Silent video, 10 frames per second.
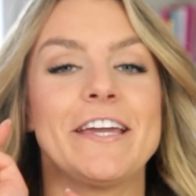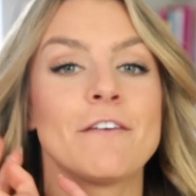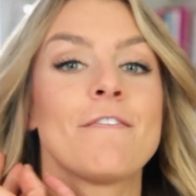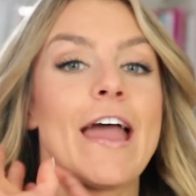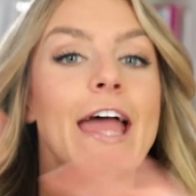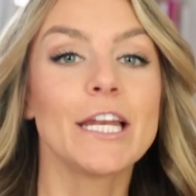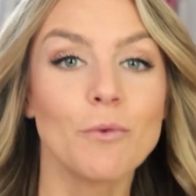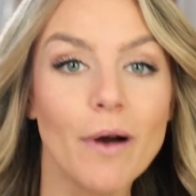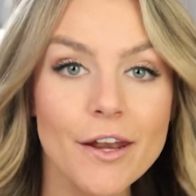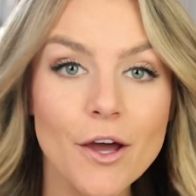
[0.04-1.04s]
If
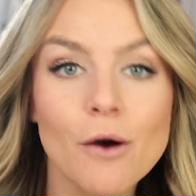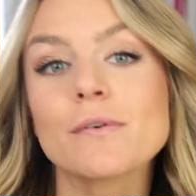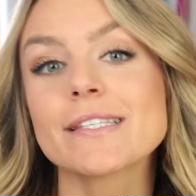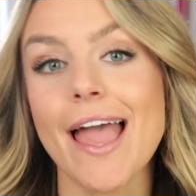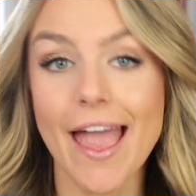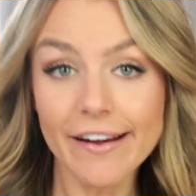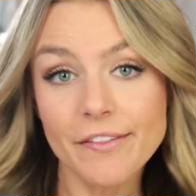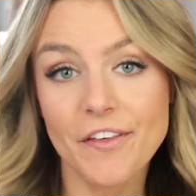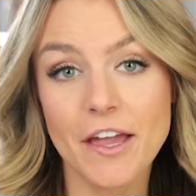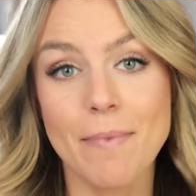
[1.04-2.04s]
anyone knows
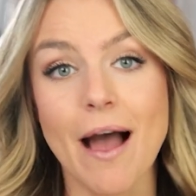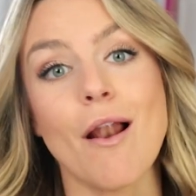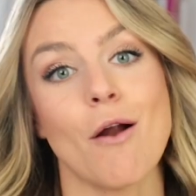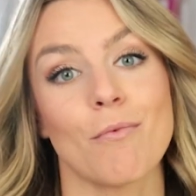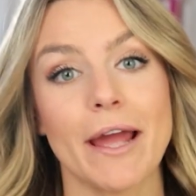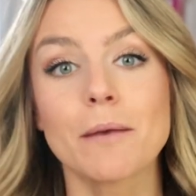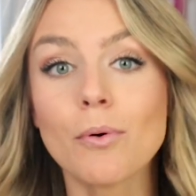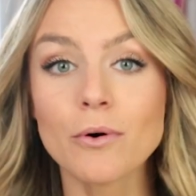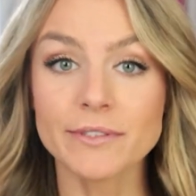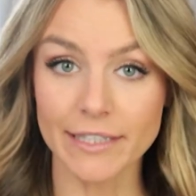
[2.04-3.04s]
anything about a red
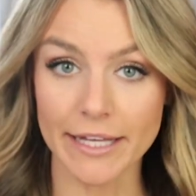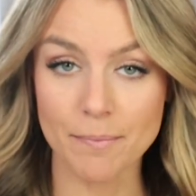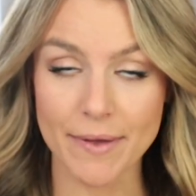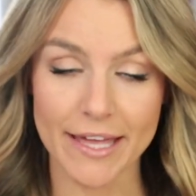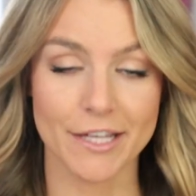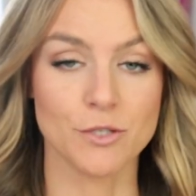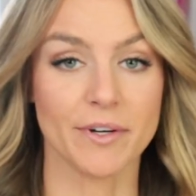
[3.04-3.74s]
bold lip, it is